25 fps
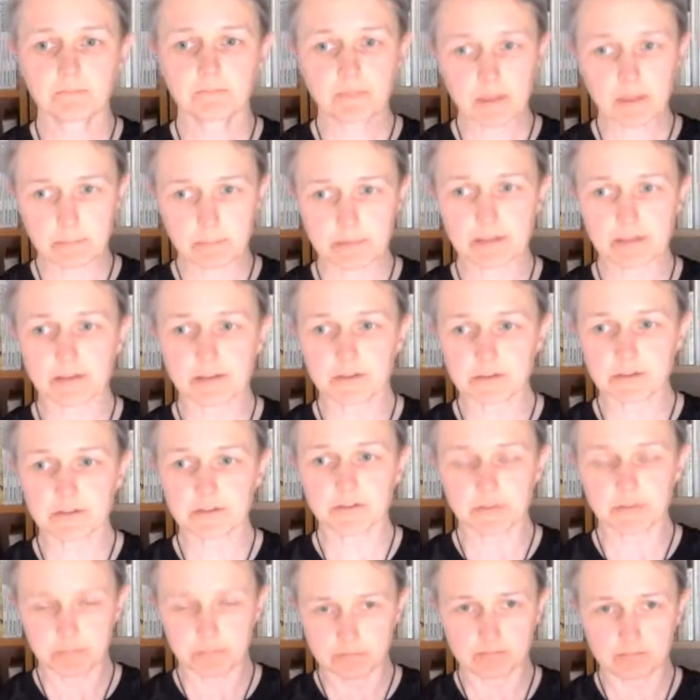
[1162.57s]
because
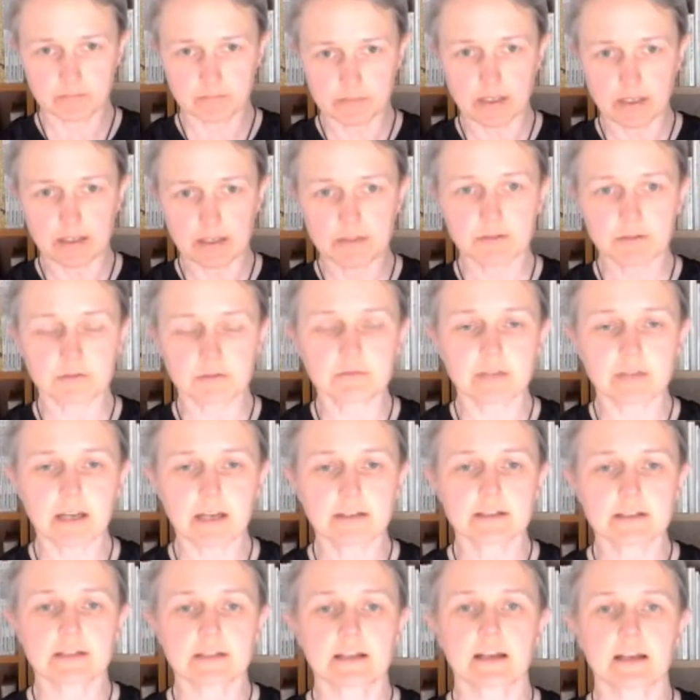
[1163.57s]
they do data
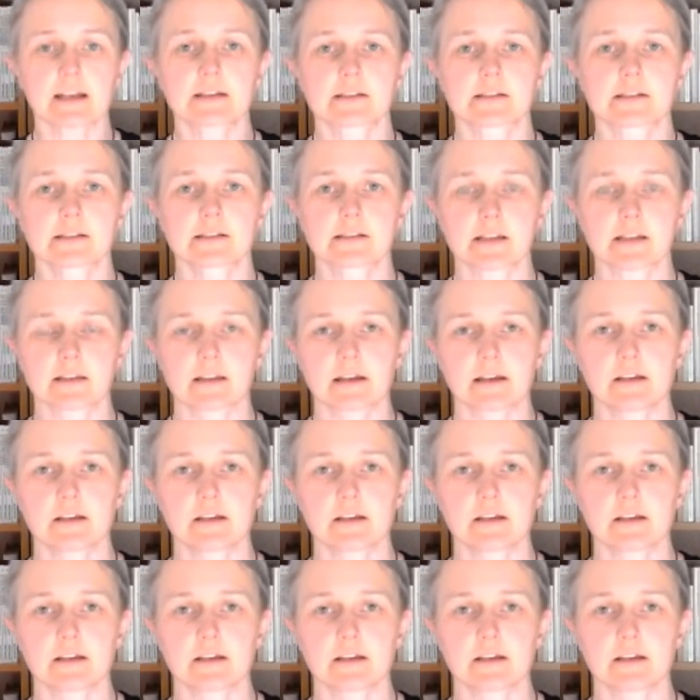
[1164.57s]
analysis and they,